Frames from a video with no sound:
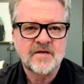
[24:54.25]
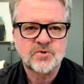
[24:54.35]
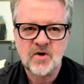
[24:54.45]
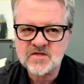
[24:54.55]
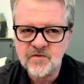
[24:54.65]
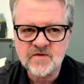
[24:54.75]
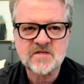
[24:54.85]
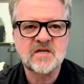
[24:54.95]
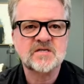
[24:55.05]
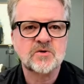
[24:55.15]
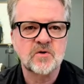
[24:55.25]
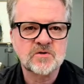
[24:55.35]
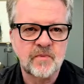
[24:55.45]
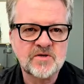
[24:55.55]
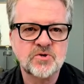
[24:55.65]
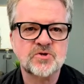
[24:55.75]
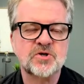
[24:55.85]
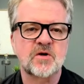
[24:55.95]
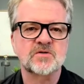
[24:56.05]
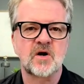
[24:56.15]
Trussville City Schools, Muscle
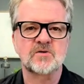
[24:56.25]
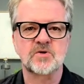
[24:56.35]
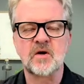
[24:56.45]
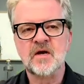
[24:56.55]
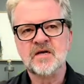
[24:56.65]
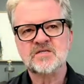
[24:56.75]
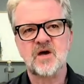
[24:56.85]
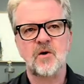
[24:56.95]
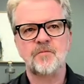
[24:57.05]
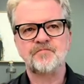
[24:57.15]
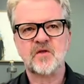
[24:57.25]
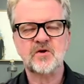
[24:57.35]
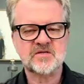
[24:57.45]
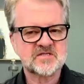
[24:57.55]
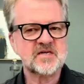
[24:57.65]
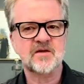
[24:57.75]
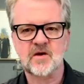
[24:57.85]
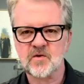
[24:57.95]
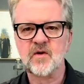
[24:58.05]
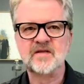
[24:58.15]
Shoals, Hartselle. So you can see there
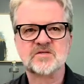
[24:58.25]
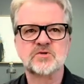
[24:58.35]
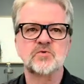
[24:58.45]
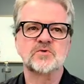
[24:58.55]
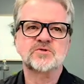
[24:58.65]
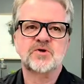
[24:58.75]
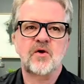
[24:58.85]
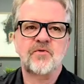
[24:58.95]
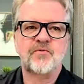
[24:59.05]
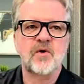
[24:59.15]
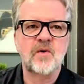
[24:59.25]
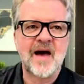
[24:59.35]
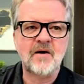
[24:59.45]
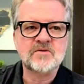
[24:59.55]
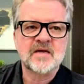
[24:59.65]
are great schools throughout.